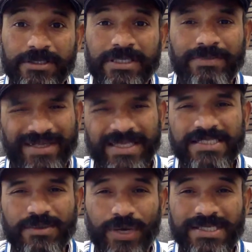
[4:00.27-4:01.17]
team. I think he's
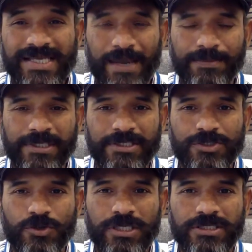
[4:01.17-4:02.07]
the vice captain,
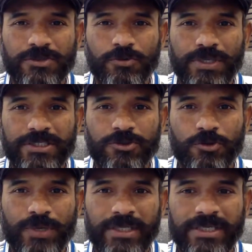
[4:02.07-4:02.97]
so he's a no, it's a
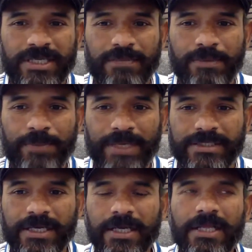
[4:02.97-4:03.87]
no-brainer that he'll be picked.
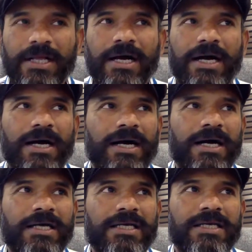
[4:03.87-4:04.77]
Uh,
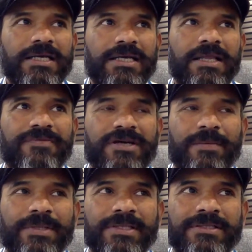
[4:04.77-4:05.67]
he, will have to come
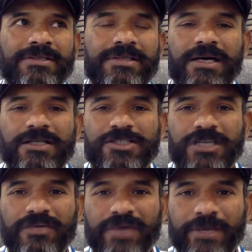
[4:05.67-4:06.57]
in and uh, straight
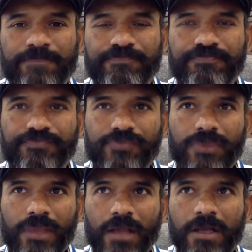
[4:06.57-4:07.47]
away,
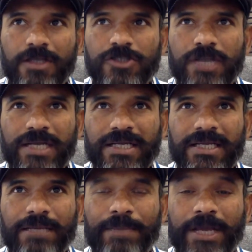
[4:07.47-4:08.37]

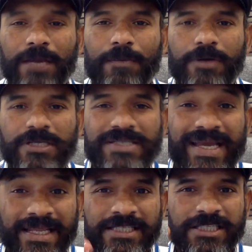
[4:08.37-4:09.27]
slightly pick up on his
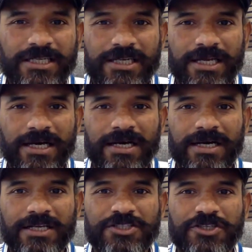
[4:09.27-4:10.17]
initial
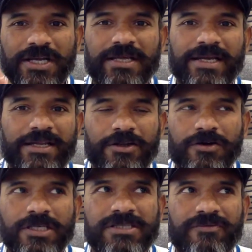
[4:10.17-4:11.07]
uh, strike rate. You know,
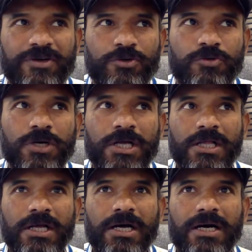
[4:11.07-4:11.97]
he's someone who
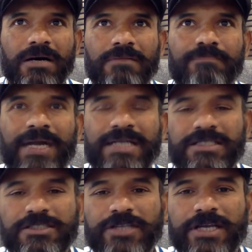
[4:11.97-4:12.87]
uh, bats
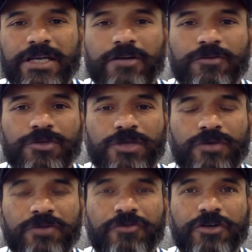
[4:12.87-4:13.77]
with a strike rate of more than
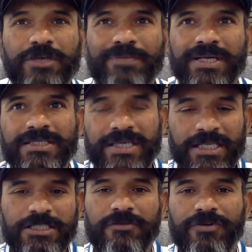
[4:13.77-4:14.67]
140, but his
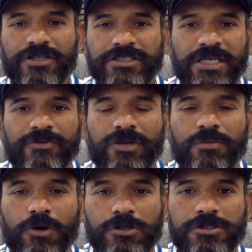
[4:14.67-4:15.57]
initial first 10
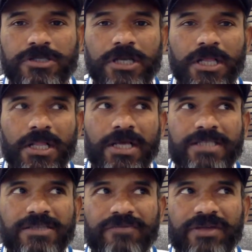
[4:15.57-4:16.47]
12 balls
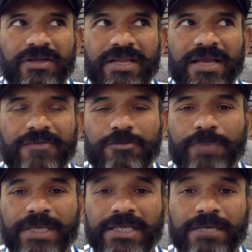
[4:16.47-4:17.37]
is somewhere he'll have to
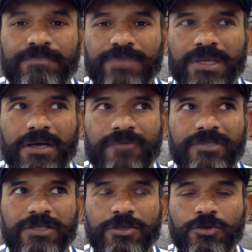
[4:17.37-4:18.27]
pick it up uh,
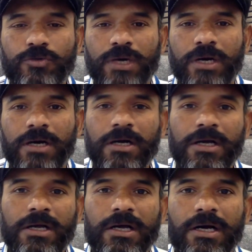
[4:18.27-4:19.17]
with the new uh,
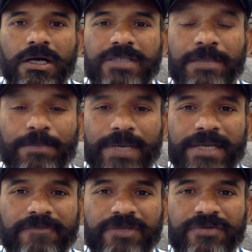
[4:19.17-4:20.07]
uh,
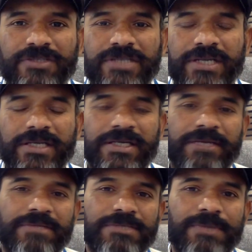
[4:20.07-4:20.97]
template with which the Indian
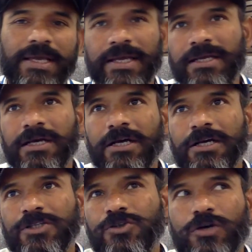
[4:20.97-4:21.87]
team is playing.
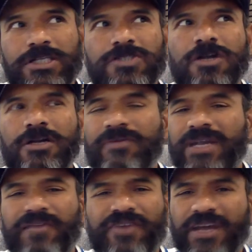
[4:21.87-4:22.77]
So it's not
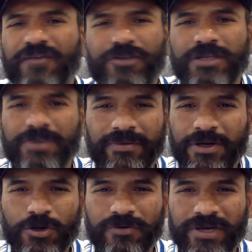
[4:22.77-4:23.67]
very difficult for them. He
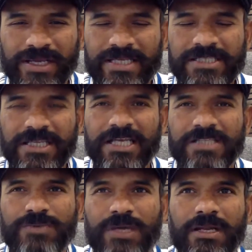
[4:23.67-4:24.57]
will do it very easily
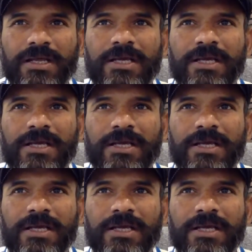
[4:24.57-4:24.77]
as well.